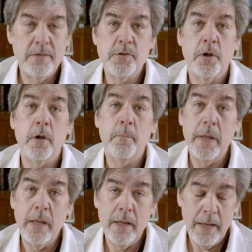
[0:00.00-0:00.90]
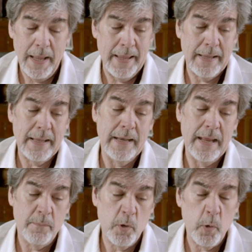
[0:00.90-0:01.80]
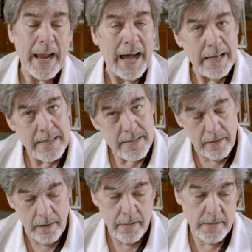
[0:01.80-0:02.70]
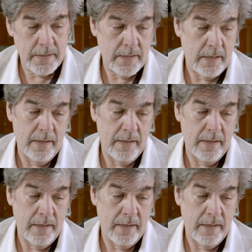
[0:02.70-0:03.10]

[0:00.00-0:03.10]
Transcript: terpene and cannabinoid isolates.